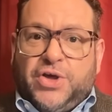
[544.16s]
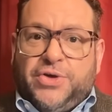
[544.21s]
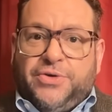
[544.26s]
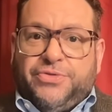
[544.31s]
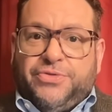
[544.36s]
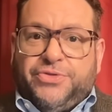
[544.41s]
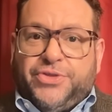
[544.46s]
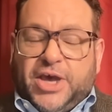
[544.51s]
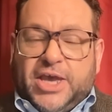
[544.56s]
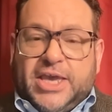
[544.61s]

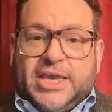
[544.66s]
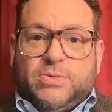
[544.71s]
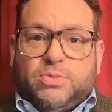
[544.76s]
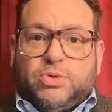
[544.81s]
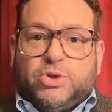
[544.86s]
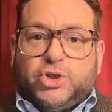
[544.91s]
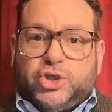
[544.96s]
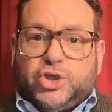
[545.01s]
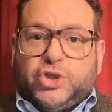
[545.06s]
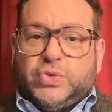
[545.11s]
that he
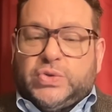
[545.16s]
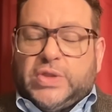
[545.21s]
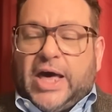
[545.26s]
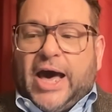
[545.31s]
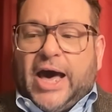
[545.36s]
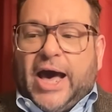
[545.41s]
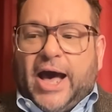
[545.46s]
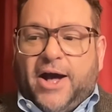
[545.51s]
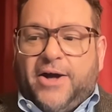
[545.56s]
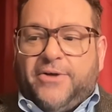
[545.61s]
would do
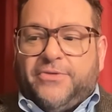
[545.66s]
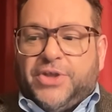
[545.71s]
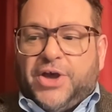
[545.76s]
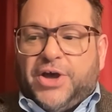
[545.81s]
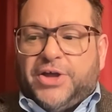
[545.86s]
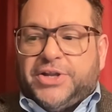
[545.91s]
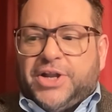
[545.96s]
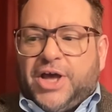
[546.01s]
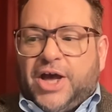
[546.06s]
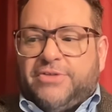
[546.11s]
that,
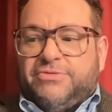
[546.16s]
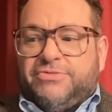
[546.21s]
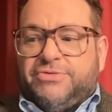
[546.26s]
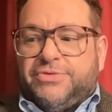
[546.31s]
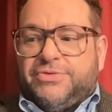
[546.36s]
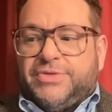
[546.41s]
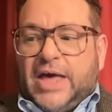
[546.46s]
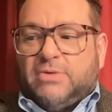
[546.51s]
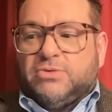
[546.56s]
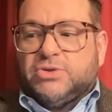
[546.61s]
and
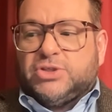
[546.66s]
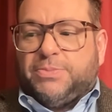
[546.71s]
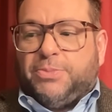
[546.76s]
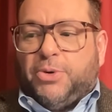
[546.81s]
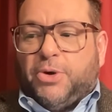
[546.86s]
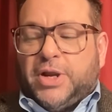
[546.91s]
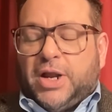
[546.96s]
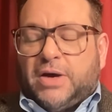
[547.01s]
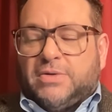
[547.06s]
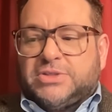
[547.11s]
that was the
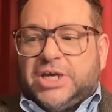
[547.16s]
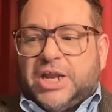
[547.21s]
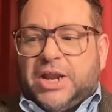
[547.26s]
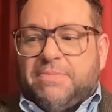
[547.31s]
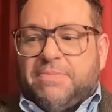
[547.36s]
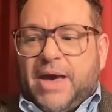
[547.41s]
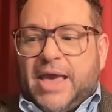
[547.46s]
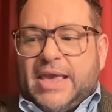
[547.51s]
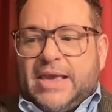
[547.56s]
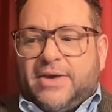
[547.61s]
point I was going to
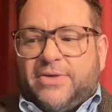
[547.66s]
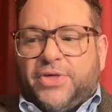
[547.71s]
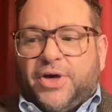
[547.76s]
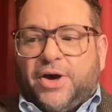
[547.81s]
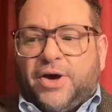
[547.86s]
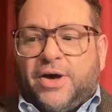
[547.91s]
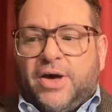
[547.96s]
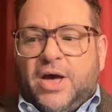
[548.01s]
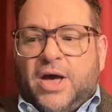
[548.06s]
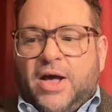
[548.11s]
make.
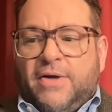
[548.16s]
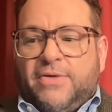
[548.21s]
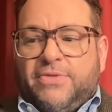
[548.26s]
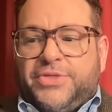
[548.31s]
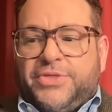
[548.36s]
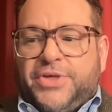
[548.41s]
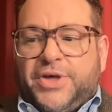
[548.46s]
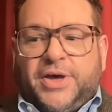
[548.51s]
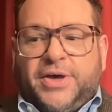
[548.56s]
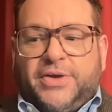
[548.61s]
So
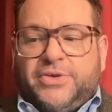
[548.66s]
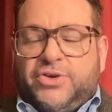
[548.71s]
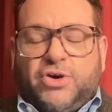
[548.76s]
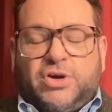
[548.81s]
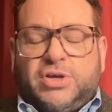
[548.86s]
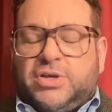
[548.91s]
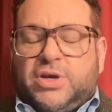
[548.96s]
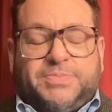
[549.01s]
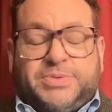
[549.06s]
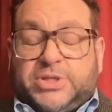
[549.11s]

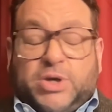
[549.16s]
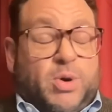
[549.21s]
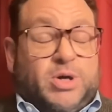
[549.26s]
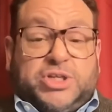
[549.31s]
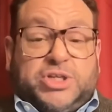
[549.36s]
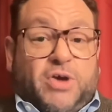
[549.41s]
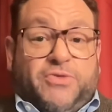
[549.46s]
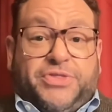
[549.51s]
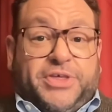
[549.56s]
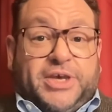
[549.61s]
I
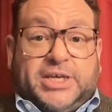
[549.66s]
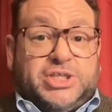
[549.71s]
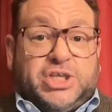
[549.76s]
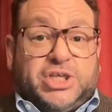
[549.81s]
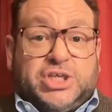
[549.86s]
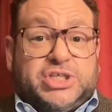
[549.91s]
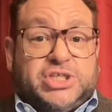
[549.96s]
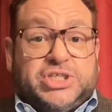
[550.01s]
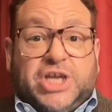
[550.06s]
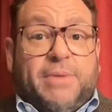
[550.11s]
don't think it's a
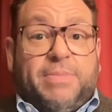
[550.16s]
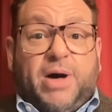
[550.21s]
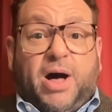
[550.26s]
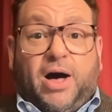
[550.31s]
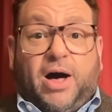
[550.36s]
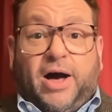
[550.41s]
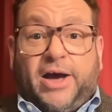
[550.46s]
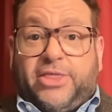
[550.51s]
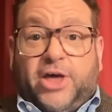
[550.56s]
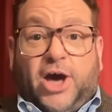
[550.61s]
snub
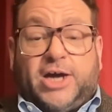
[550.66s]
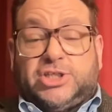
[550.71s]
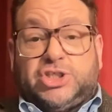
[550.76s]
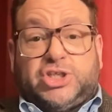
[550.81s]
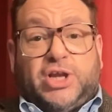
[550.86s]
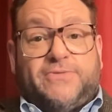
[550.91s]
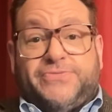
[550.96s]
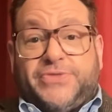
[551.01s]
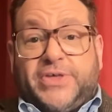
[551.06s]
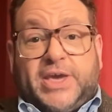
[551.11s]
either. I just
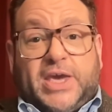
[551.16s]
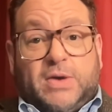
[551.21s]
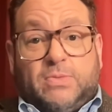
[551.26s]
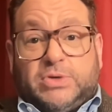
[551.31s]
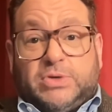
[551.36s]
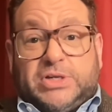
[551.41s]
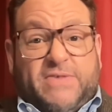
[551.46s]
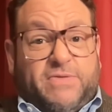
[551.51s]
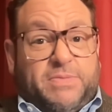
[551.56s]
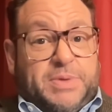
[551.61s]
don't think it
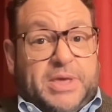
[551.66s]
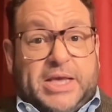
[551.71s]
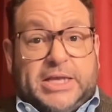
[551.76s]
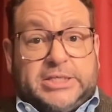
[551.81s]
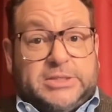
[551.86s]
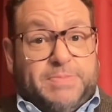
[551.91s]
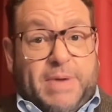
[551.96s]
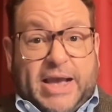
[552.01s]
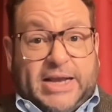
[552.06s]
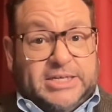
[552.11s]
would ever be
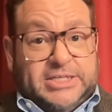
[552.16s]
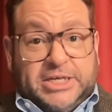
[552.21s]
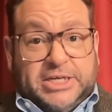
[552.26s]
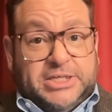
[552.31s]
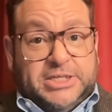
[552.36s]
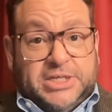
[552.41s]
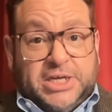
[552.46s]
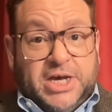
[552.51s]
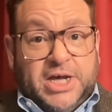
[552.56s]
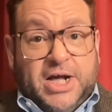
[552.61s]

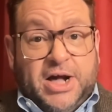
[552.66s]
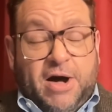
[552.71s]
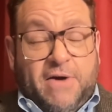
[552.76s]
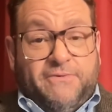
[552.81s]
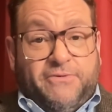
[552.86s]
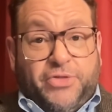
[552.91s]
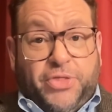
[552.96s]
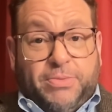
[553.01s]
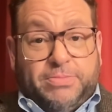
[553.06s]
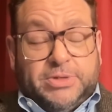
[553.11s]
expected
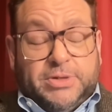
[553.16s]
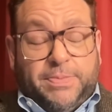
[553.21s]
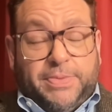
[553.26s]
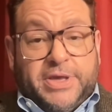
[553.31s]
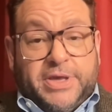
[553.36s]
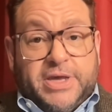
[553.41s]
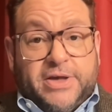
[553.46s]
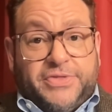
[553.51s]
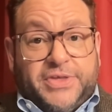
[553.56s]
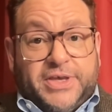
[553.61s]
for them to
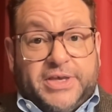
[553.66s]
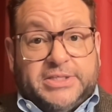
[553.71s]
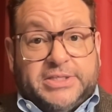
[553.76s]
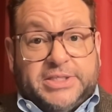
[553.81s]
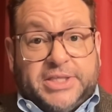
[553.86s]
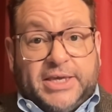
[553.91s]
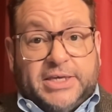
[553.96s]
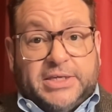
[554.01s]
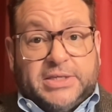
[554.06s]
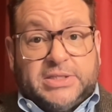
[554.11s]
be at these
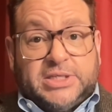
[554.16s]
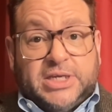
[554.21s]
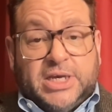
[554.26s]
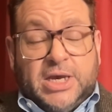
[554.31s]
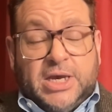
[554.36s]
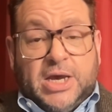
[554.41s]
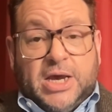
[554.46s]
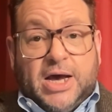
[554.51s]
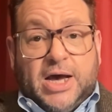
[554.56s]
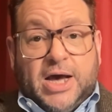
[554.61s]
things
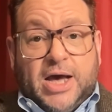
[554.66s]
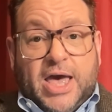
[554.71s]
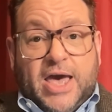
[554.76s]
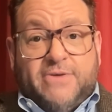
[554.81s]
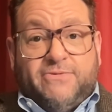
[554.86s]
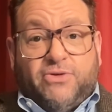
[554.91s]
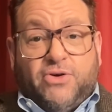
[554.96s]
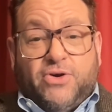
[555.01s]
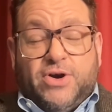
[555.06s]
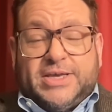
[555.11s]

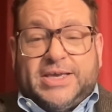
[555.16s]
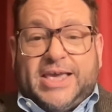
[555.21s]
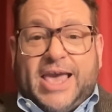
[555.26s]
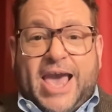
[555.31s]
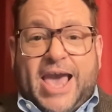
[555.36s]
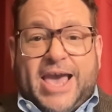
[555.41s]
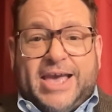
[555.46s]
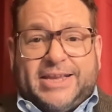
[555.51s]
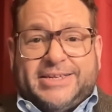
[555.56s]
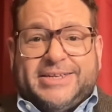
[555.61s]
ever
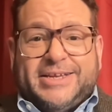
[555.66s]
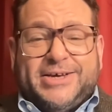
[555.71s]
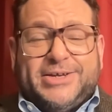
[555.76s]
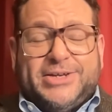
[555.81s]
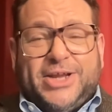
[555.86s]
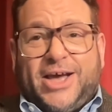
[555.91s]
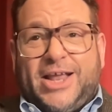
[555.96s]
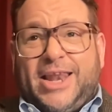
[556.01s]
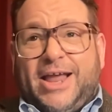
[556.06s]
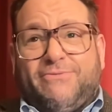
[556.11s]
again. And
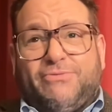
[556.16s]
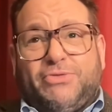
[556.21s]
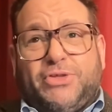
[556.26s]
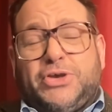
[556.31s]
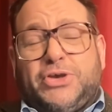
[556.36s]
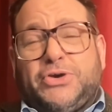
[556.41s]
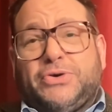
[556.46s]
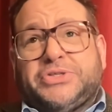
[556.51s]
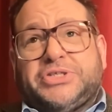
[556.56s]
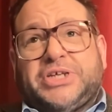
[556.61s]
I love
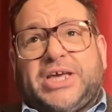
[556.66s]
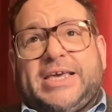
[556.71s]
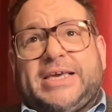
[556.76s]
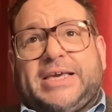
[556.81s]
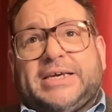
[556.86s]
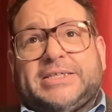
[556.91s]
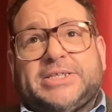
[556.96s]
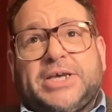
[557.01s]
that your take is